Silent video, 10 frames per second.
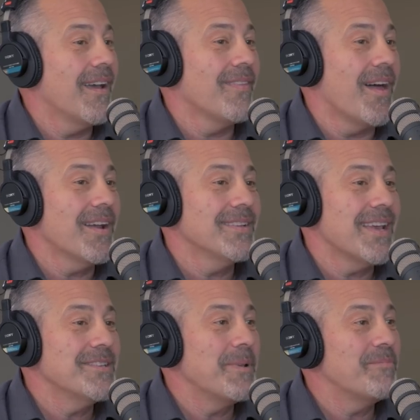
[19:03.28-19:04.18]
a lot of
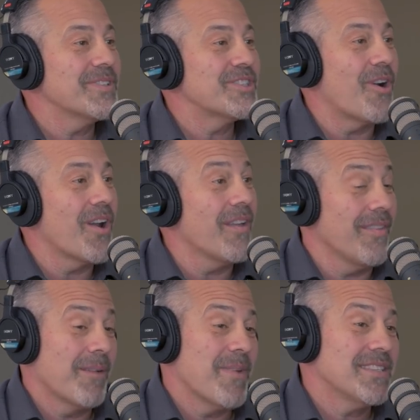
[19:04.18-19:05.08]
times people start out
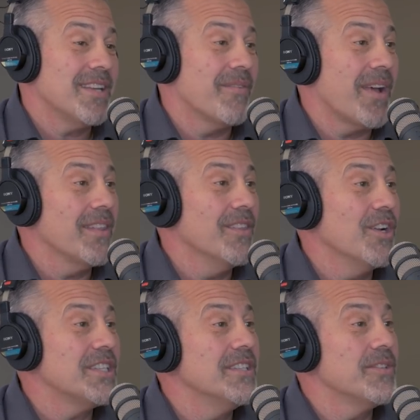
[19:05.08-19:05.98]
like myself. I
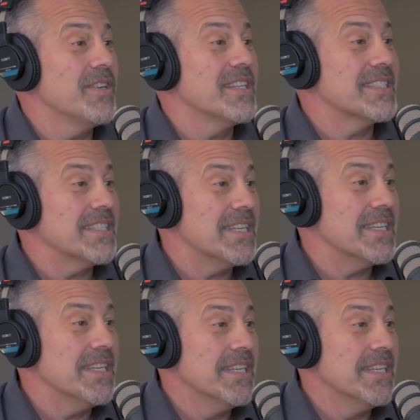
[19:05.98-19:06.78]
looked into it to see